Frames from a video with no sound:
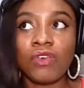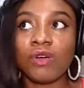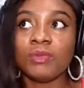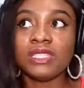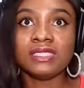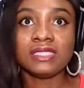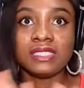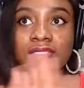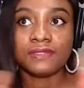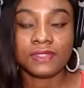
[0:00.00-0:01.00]
from a
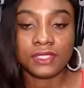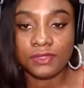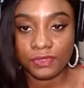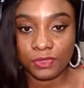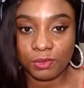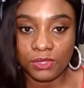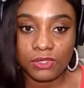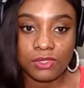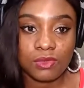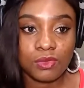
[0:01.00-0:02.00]
different view
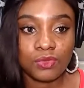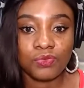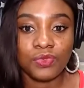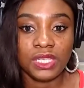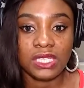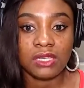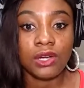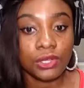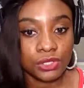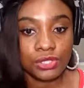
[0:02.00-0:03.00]
because someone really
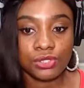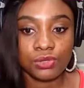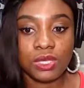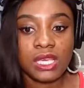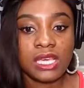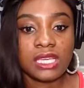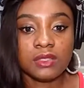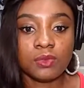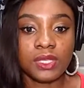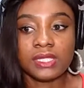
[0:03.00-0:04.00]
hurt you
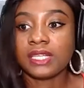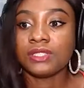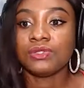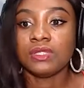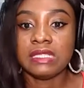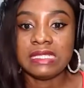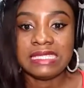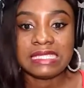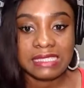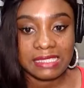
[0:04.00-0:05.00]
in a way that you
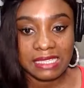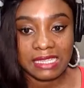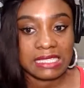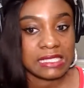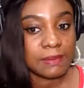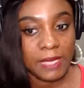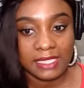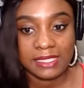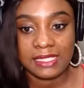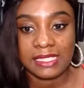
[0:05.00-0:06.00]
least
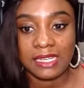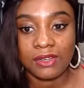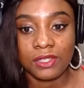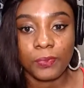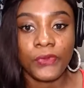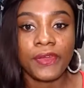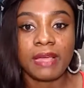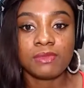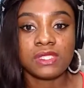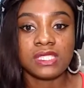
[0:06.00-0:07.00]
expected. On the
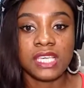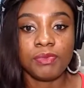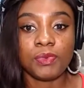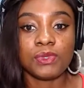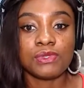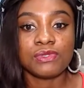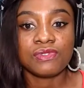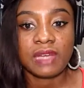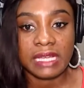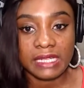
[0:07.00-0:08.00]
program today, we want to
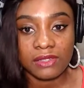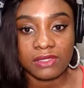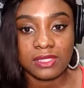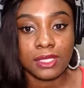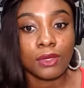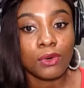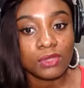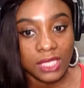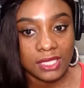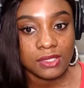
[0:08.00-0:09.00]
find out the
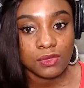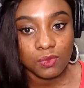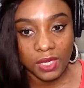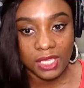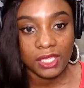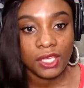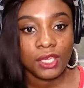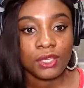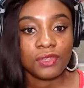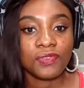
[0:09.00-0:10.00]
coldest way
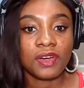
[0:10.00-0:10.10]
you